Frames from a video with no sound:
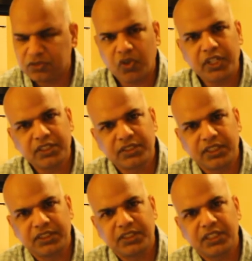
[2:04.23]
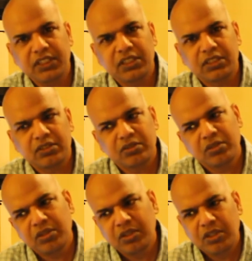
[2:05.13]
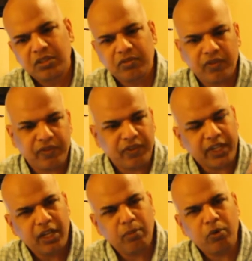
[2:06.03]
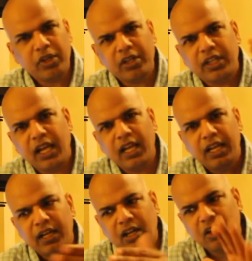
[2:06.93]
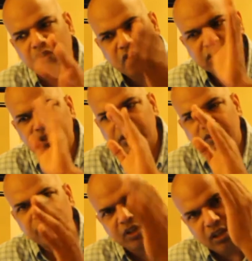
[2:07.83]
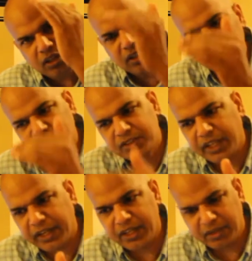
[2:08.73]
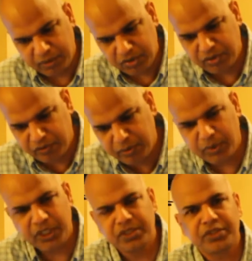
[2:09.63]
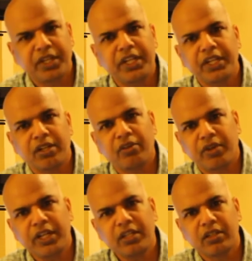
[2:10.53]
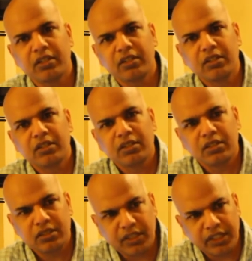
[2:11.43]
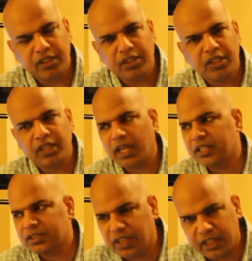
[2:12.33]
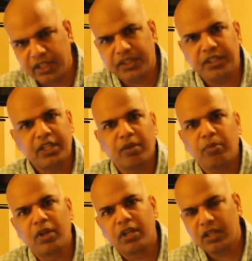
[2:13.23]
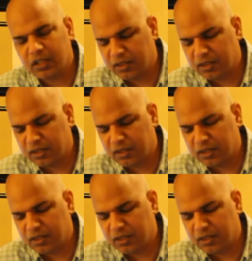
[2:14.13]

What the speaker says: That's what his suggestion. Forget about talent, hard work, stuff, all that is secondary, because everybody is sharing now, right? Taking the cash under the table.